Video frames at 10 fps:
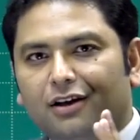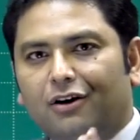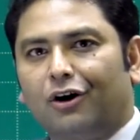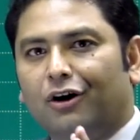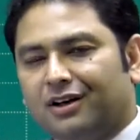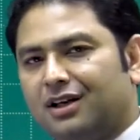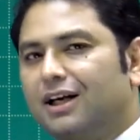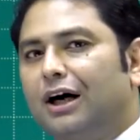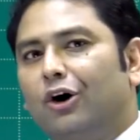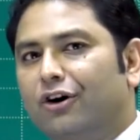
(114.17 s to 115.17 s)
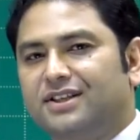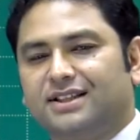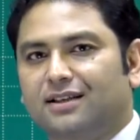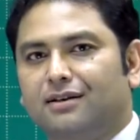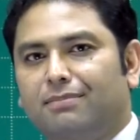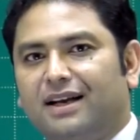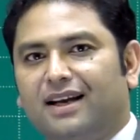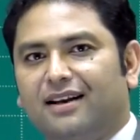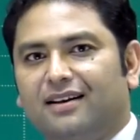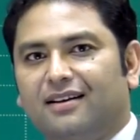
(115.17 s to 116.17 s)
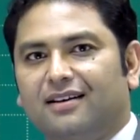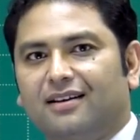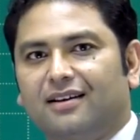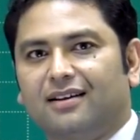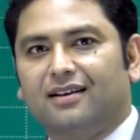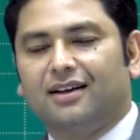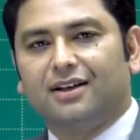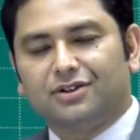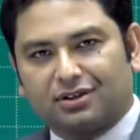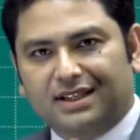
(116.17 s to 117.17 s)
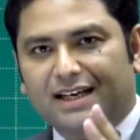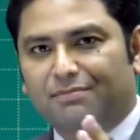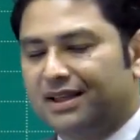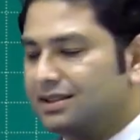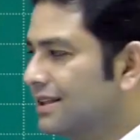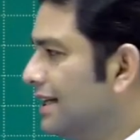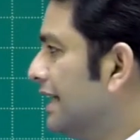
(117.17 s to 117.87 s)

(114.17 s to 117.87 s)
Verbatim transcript: on a horizontal plane. So that means